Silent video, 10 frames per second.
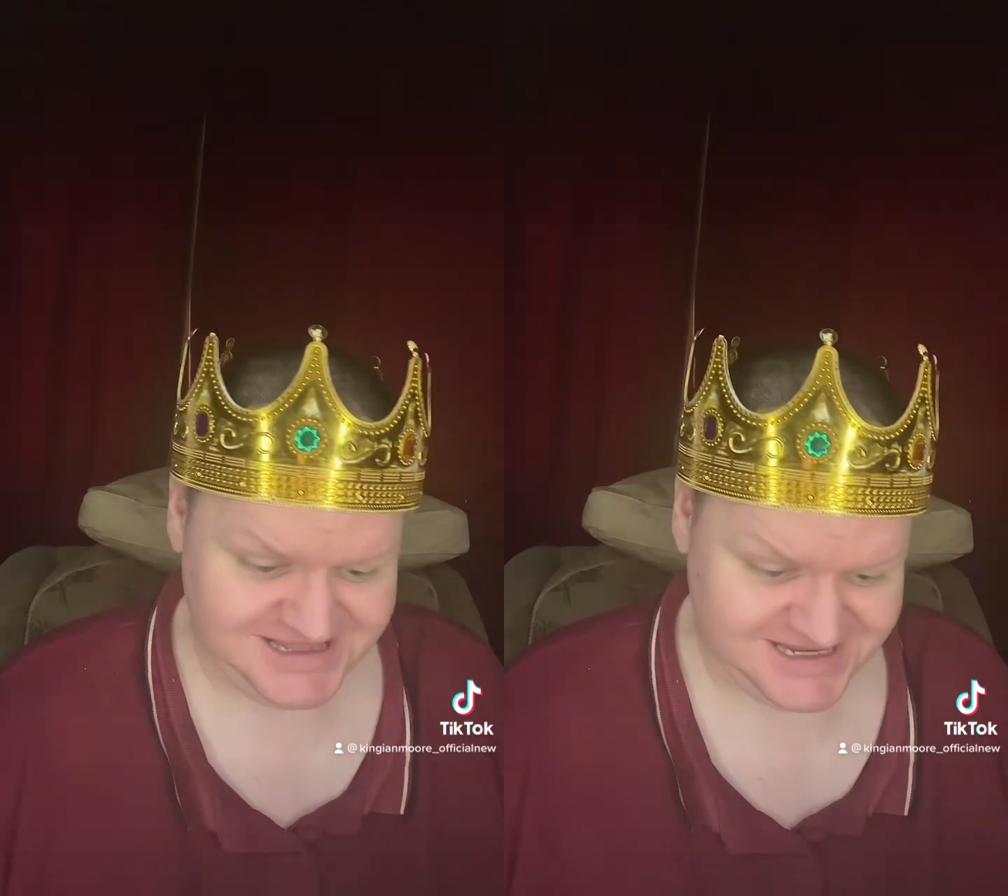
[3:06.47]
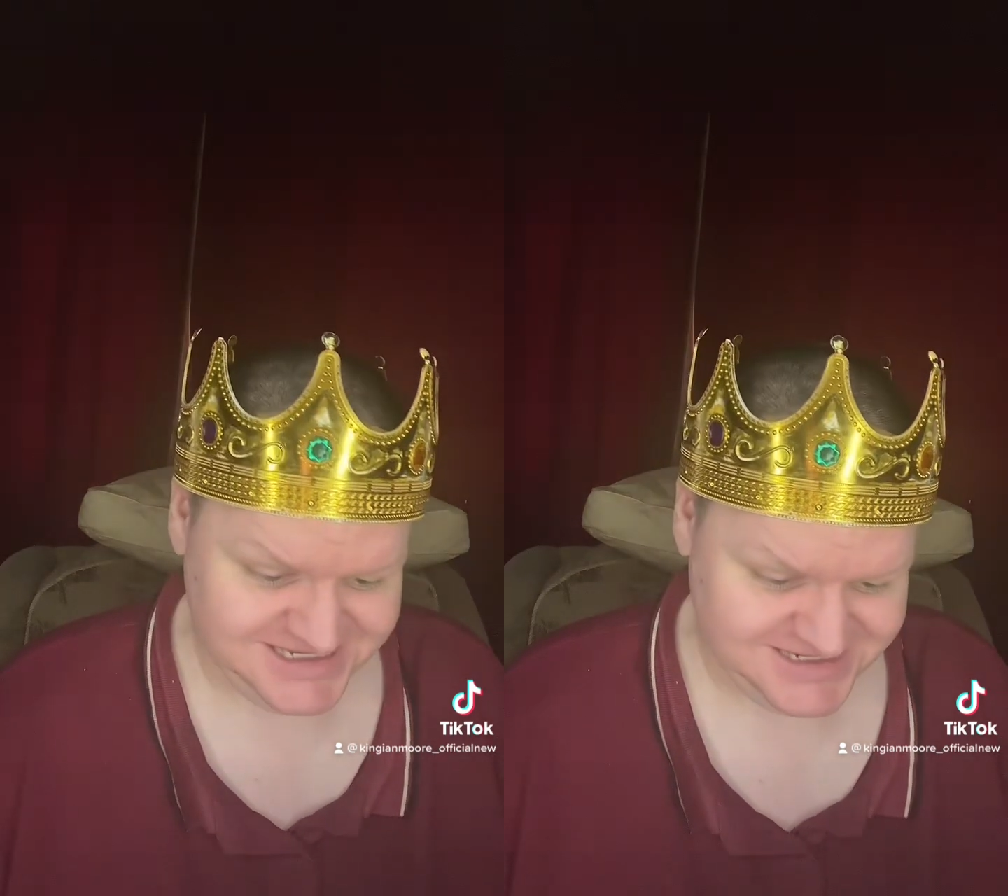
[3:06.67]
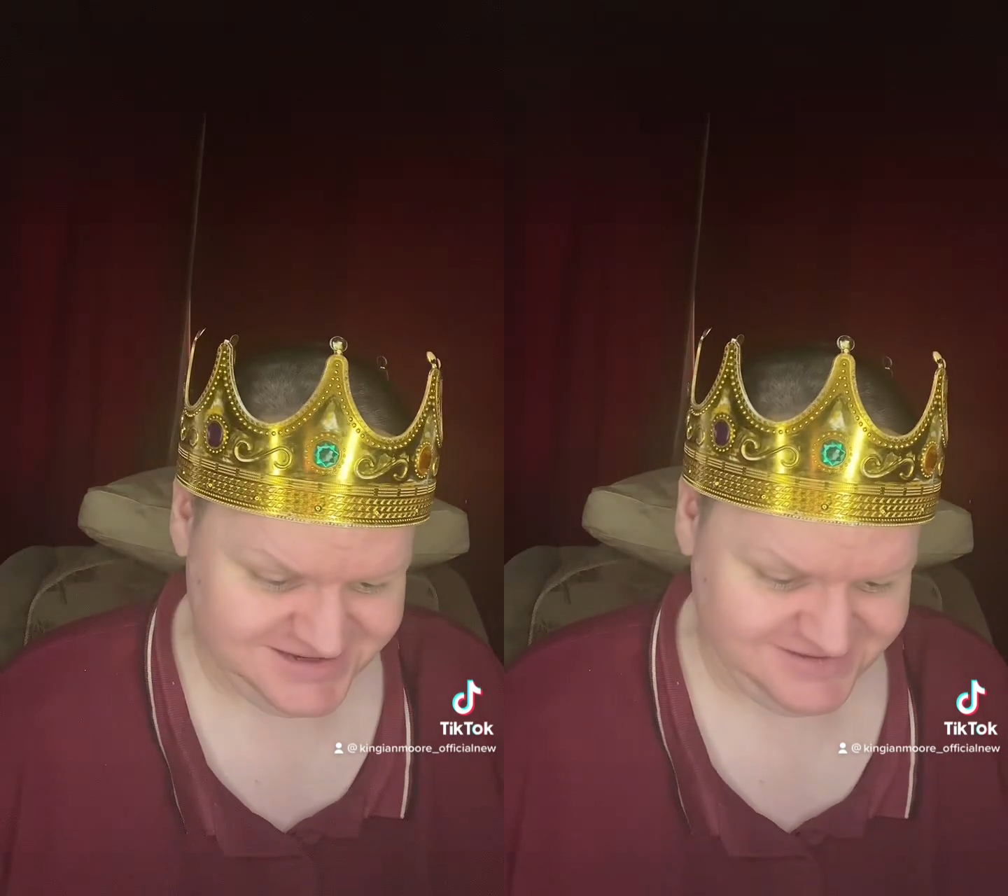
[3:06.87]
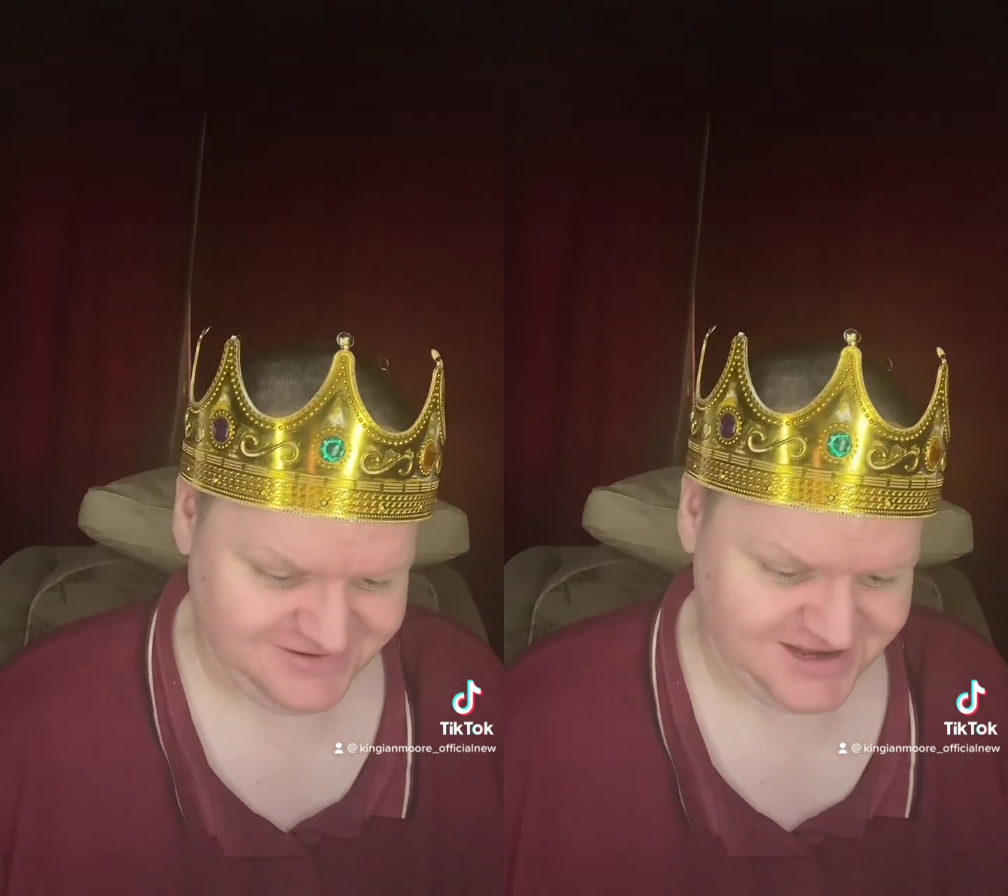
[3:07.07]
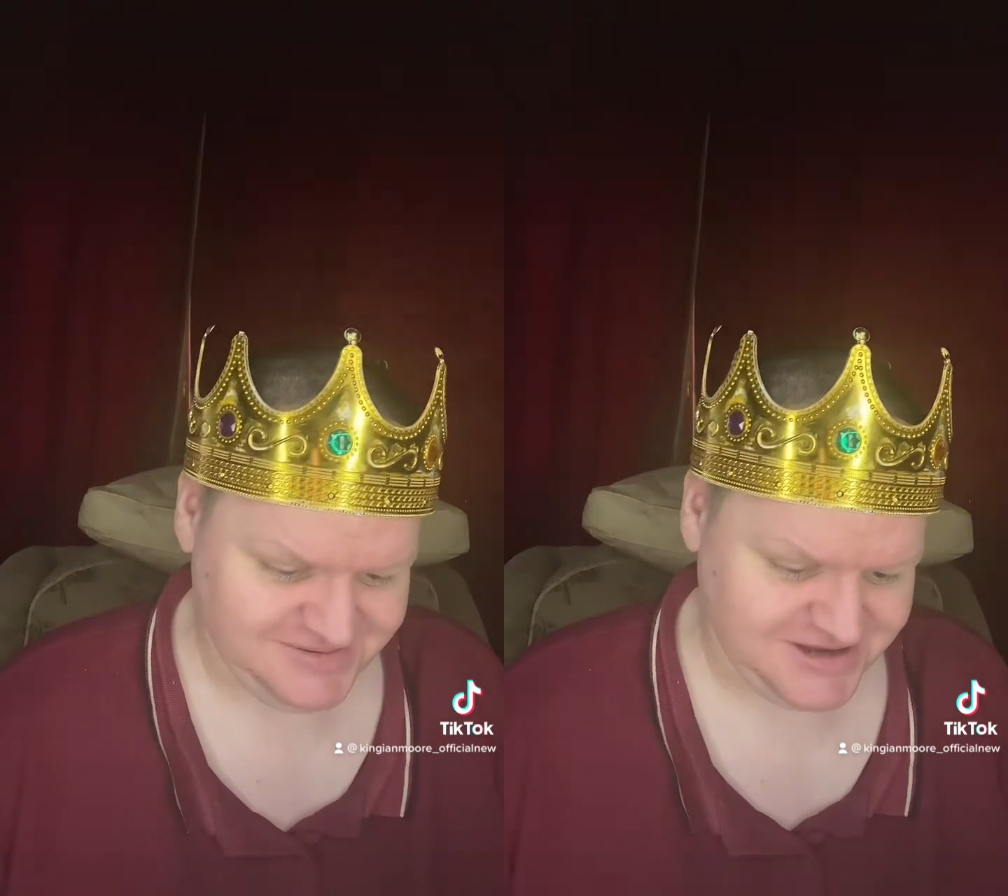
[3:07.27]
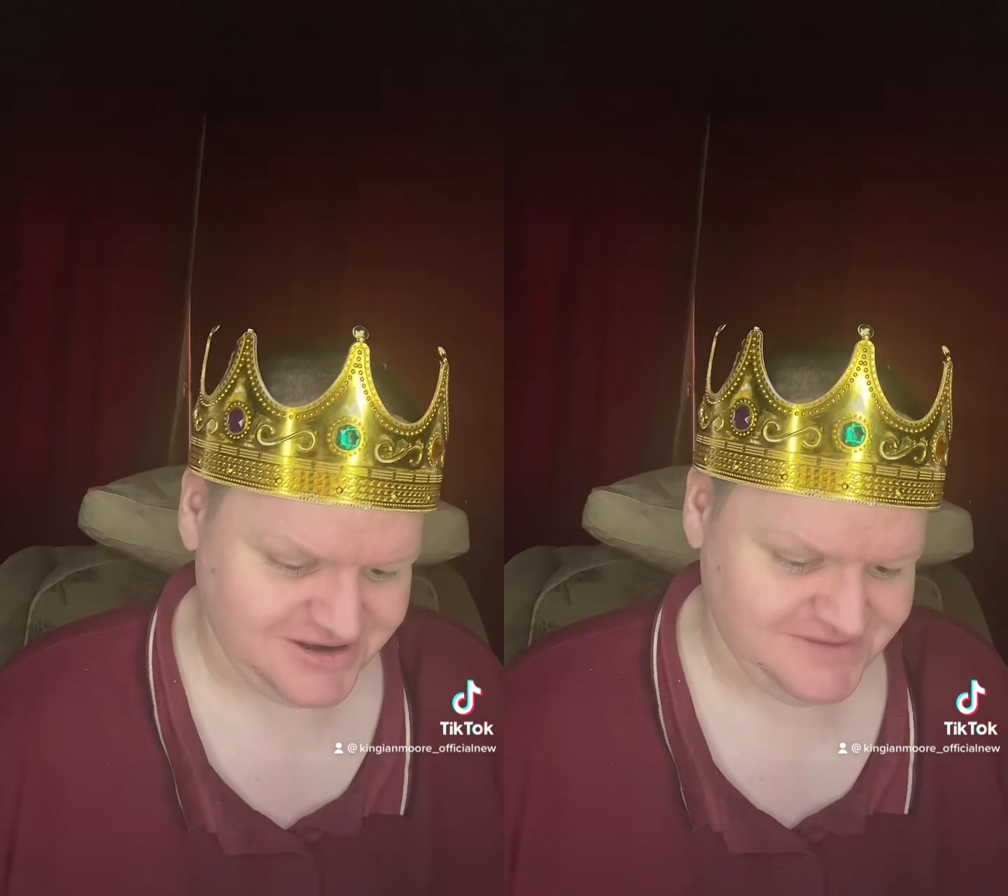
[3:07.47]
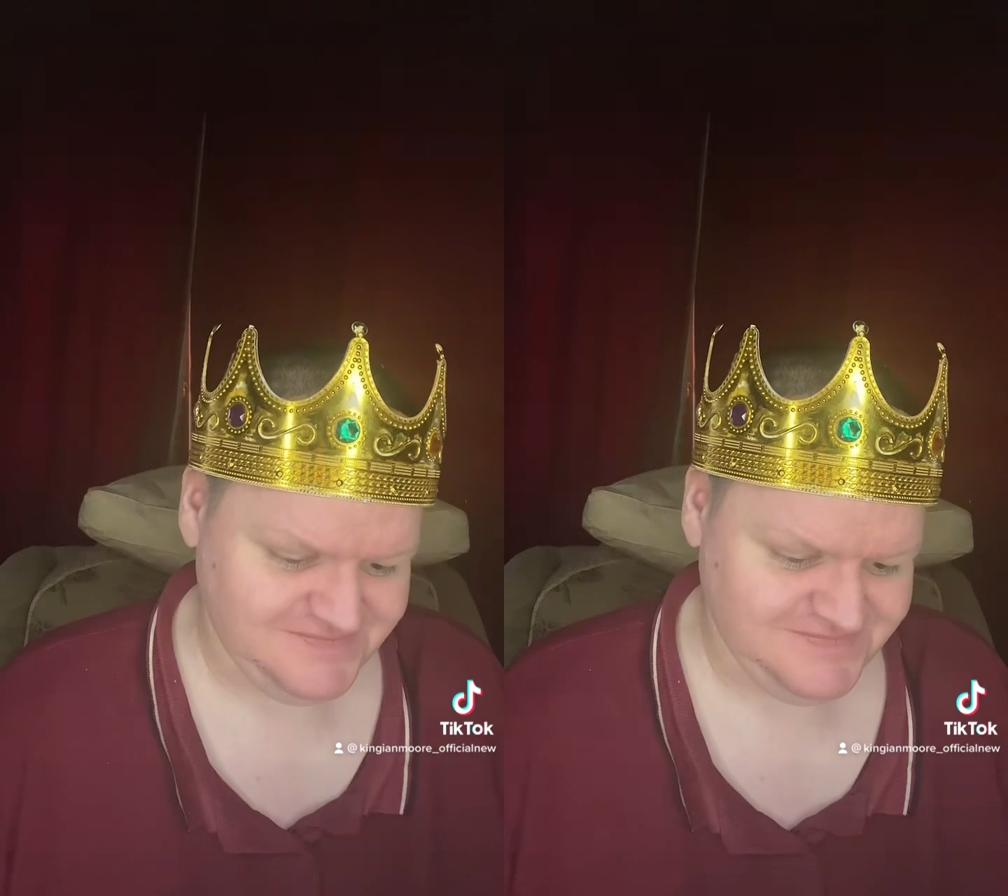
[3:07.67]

this. Right, here we go.